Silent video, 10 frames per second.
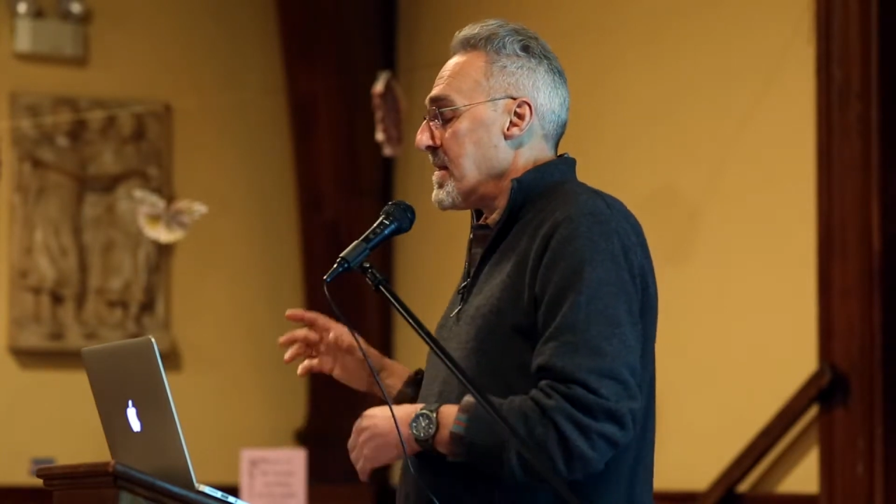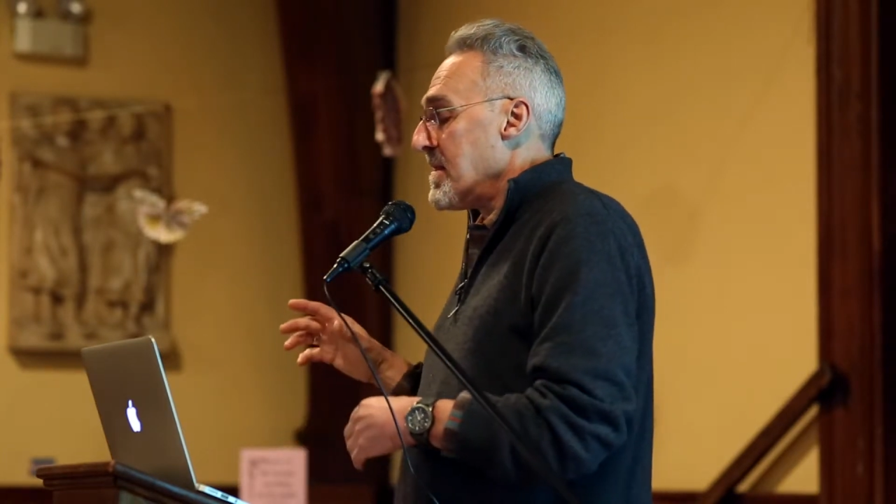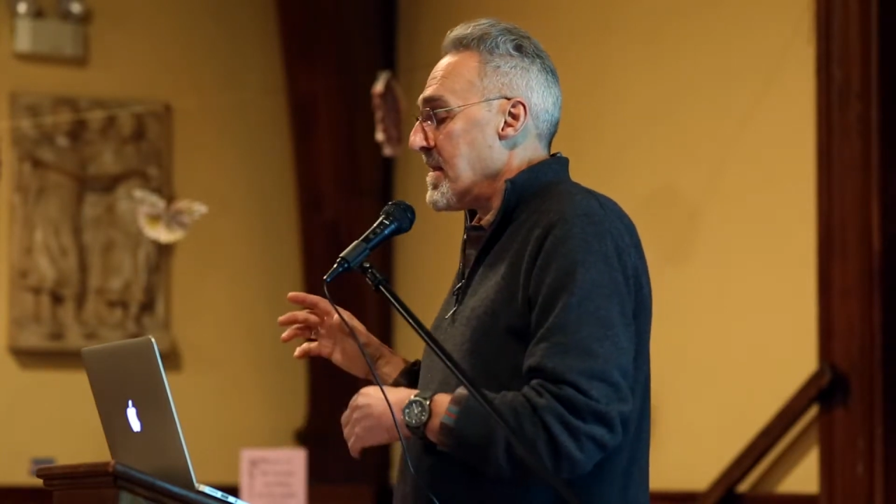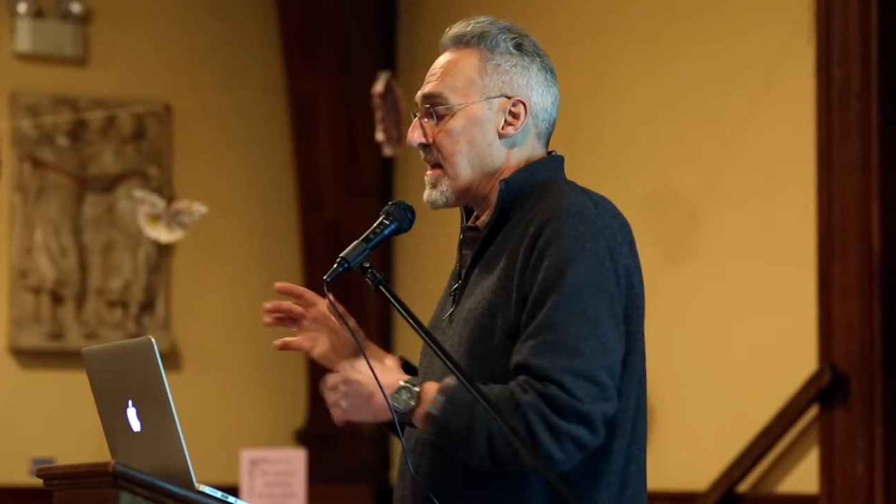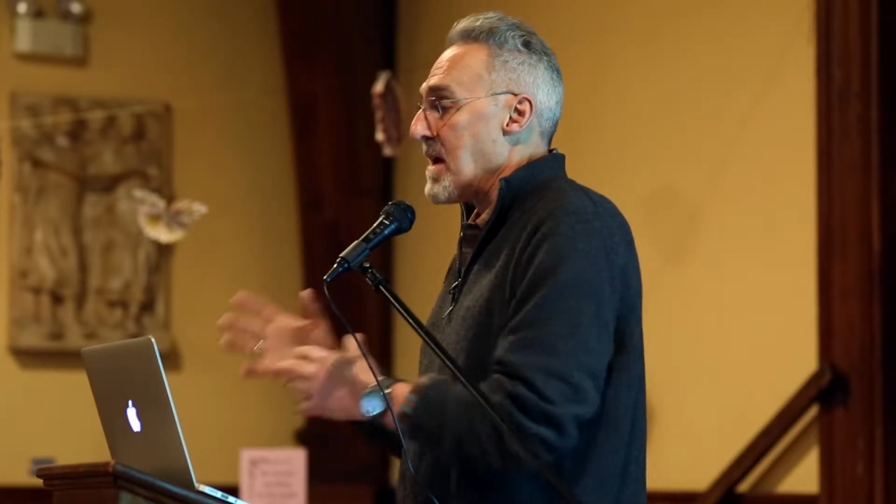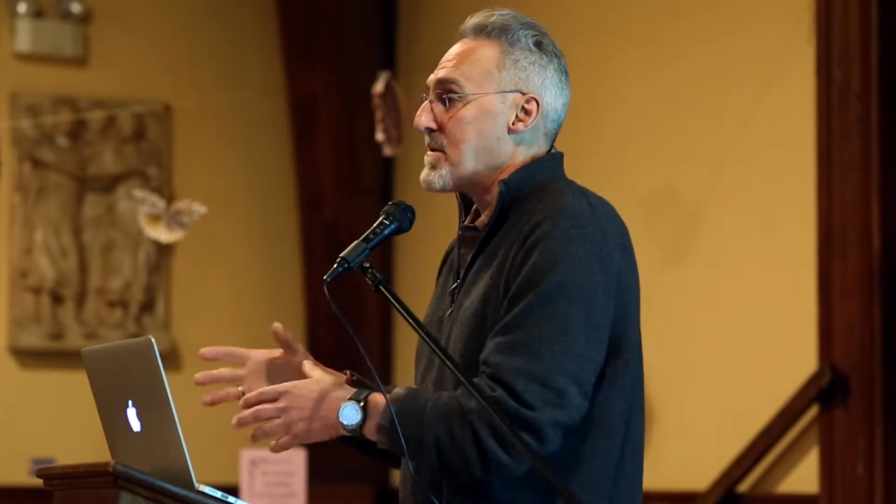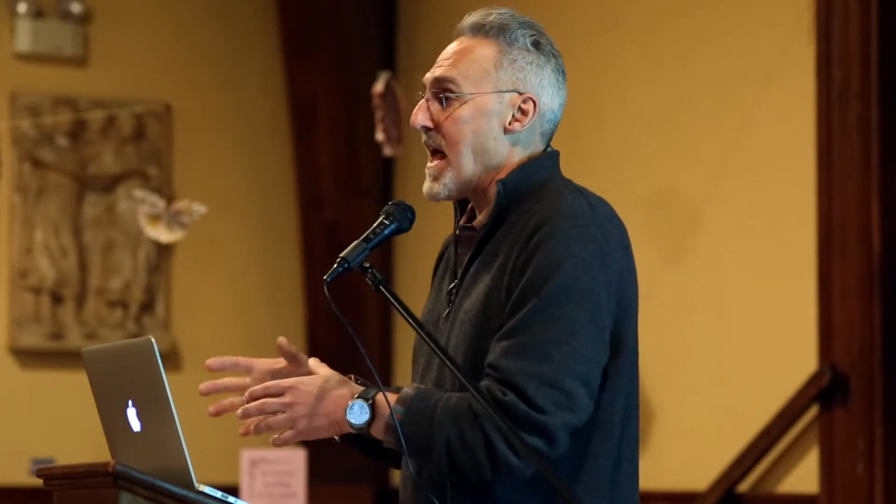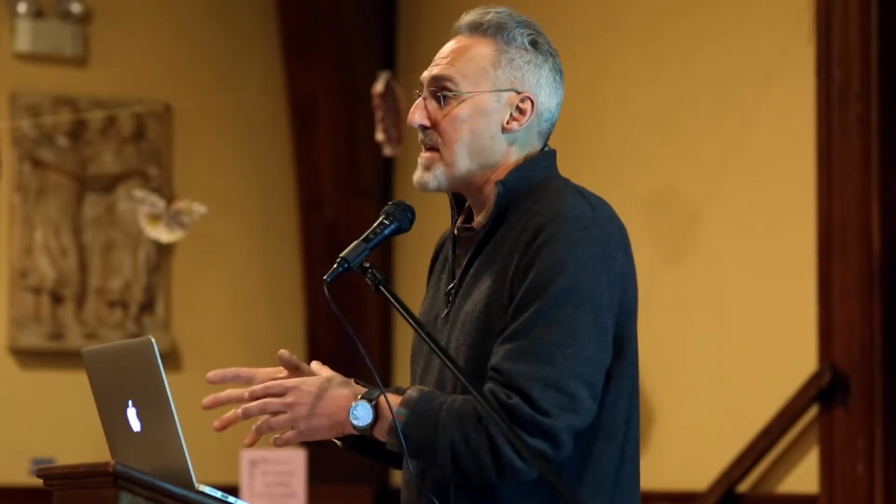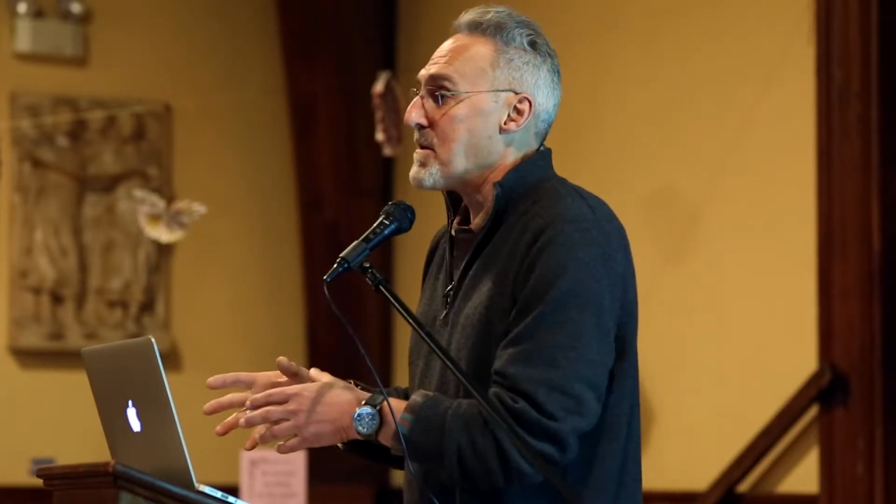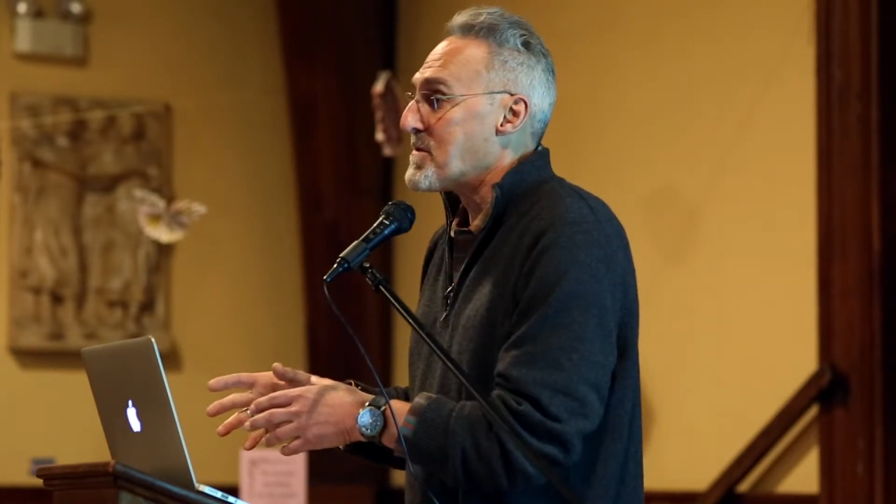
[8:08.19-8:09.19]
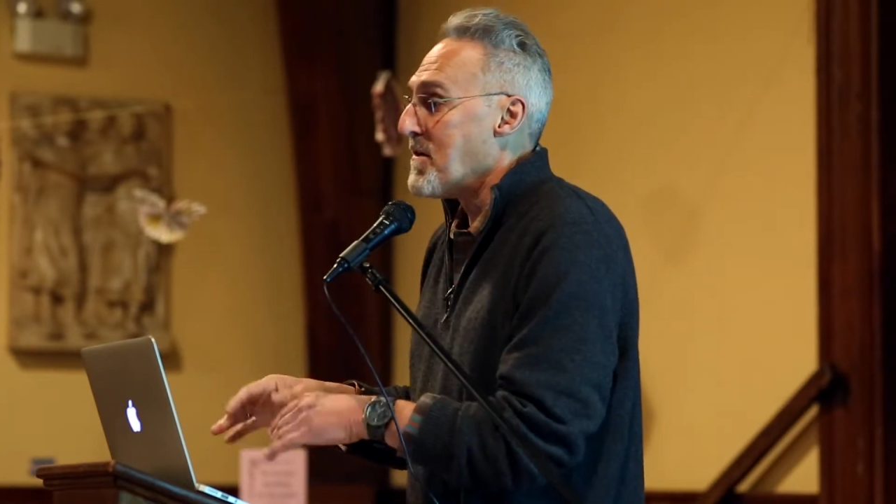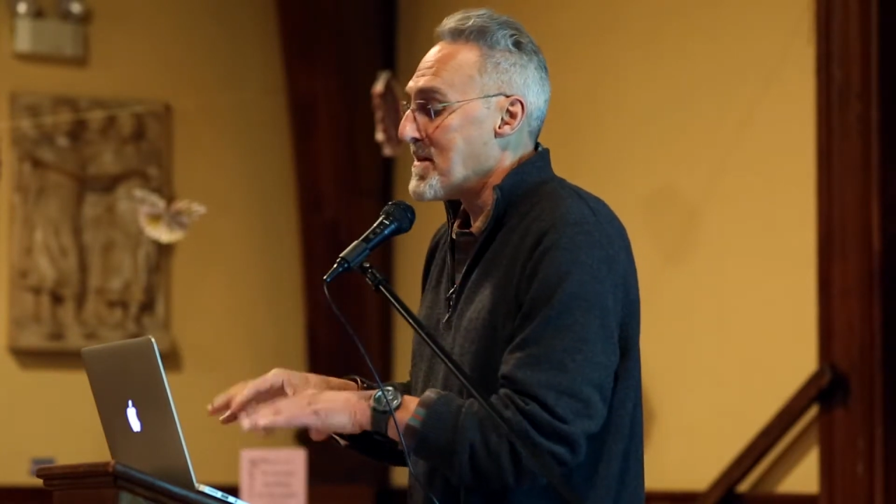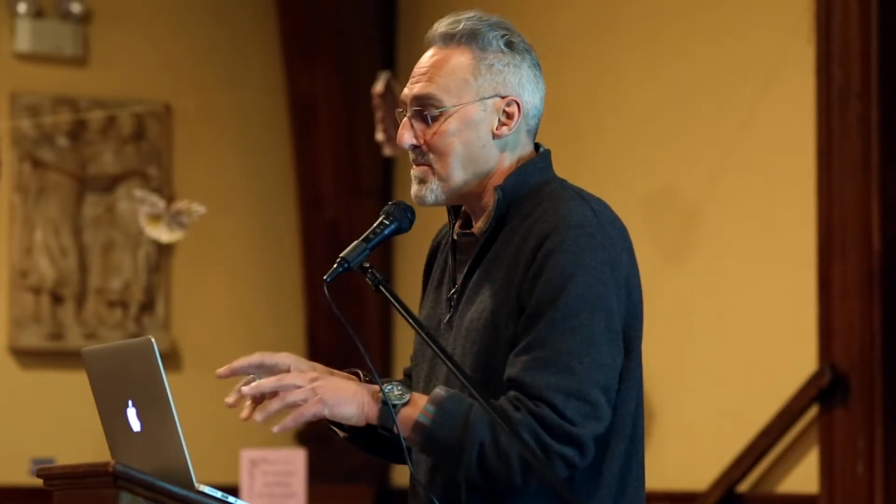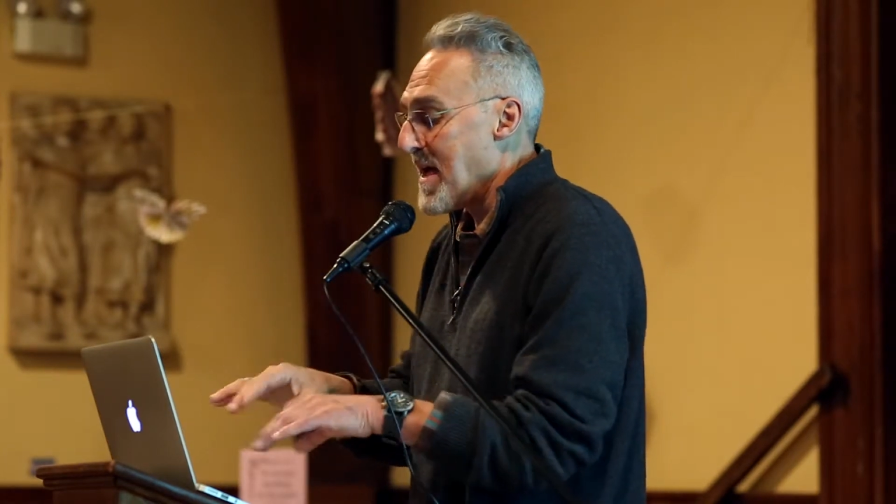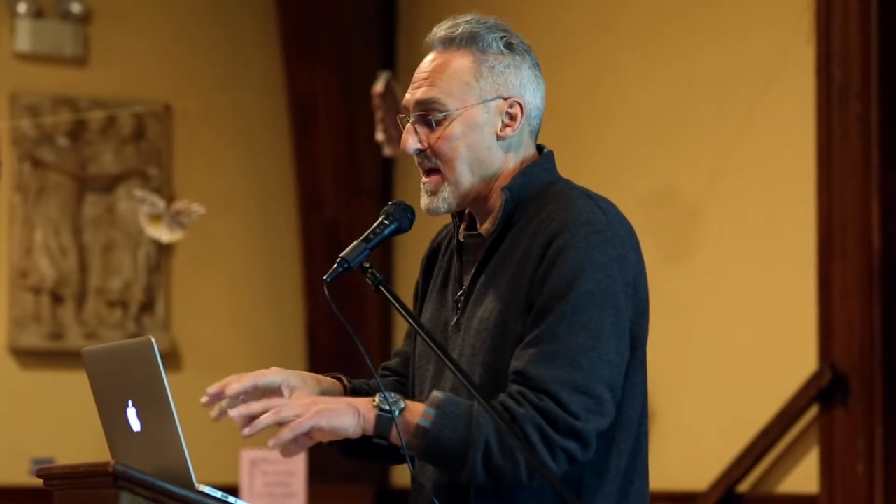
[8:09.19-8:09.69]
Then as I was going
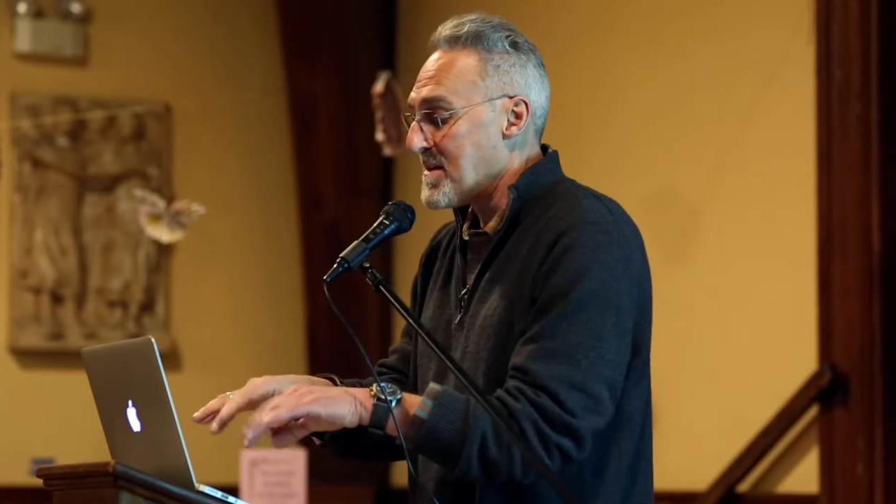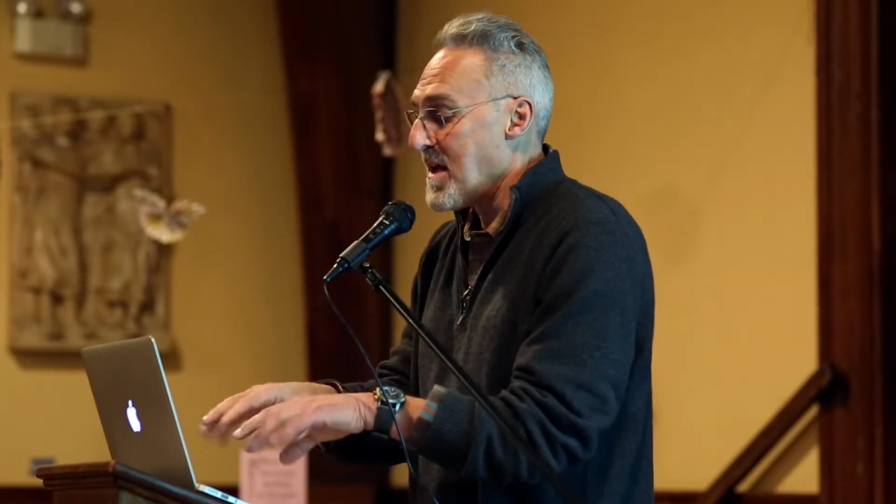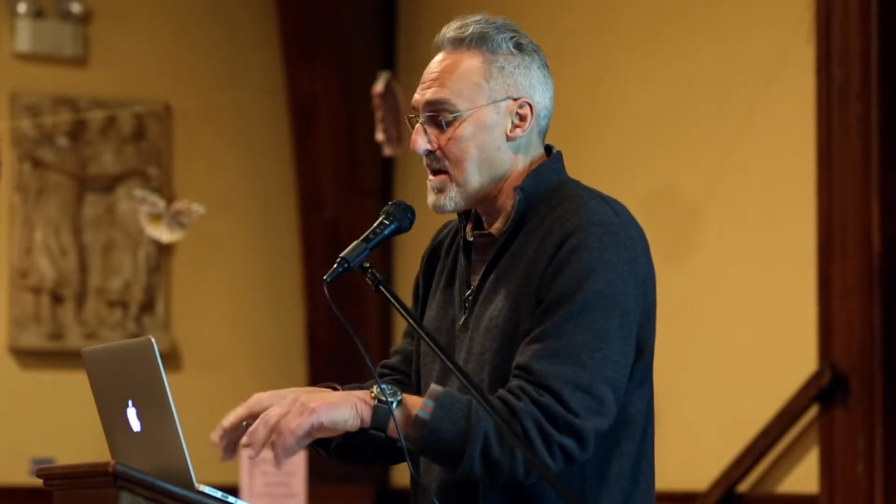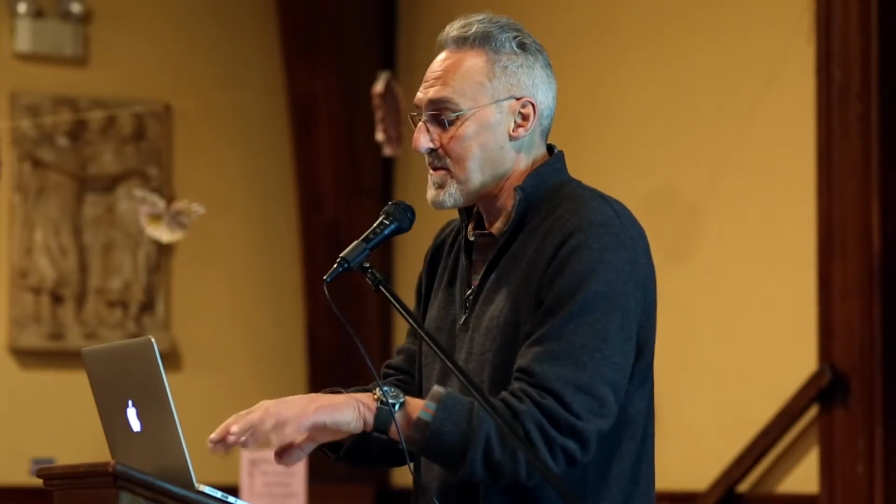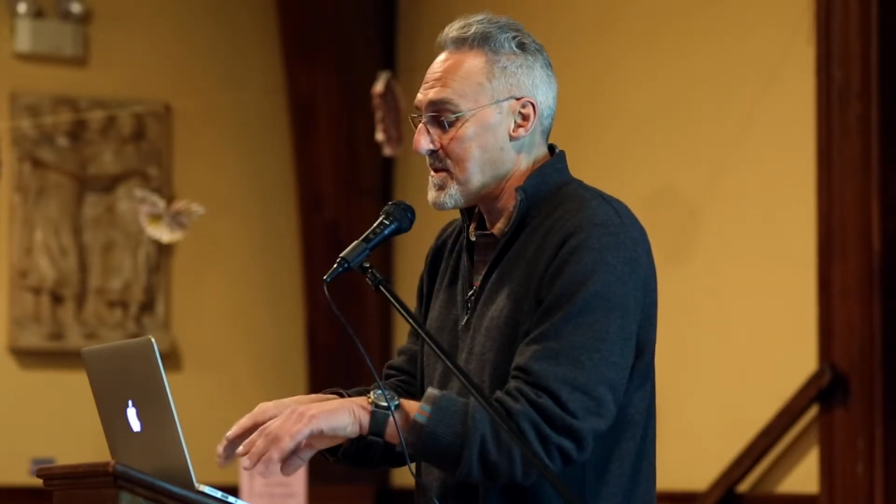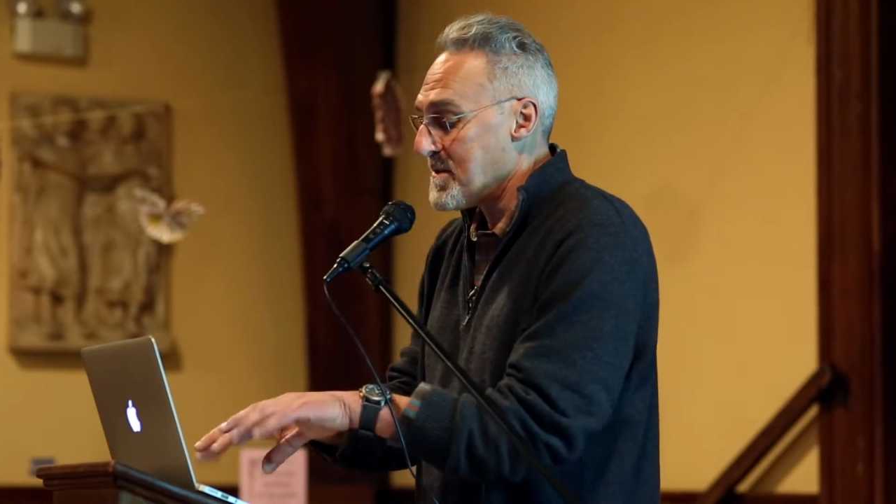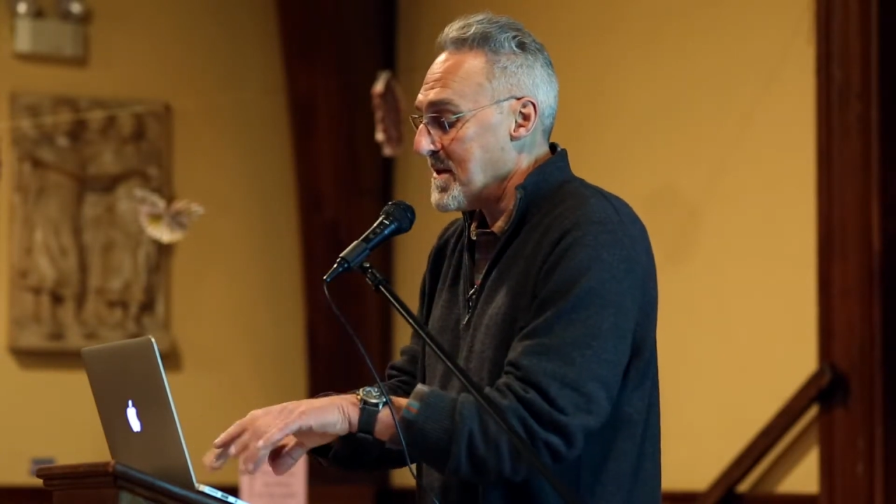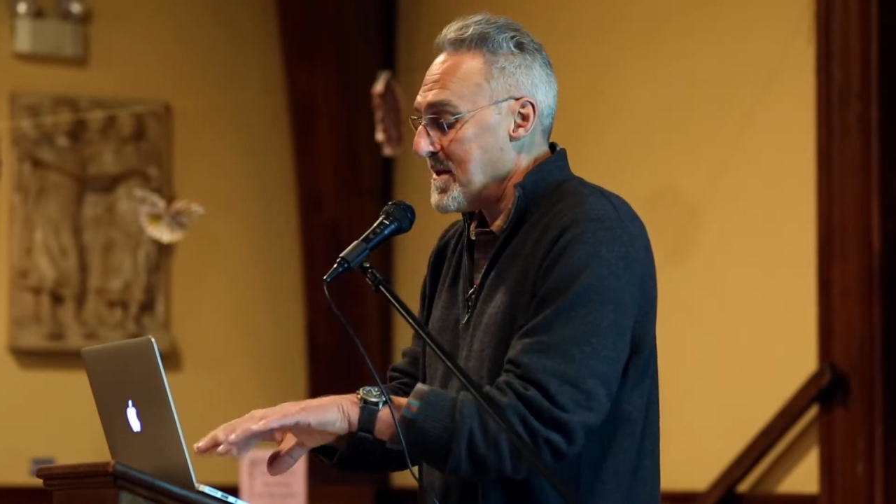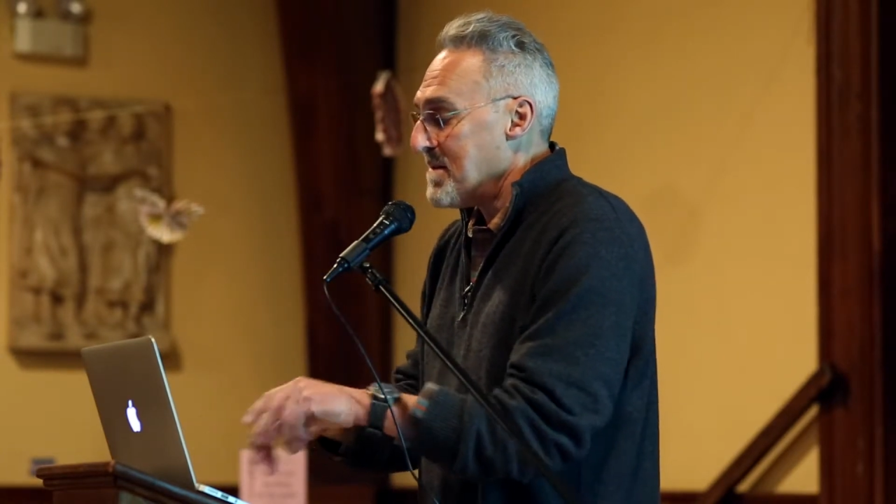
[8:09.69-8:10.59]
to bed, I was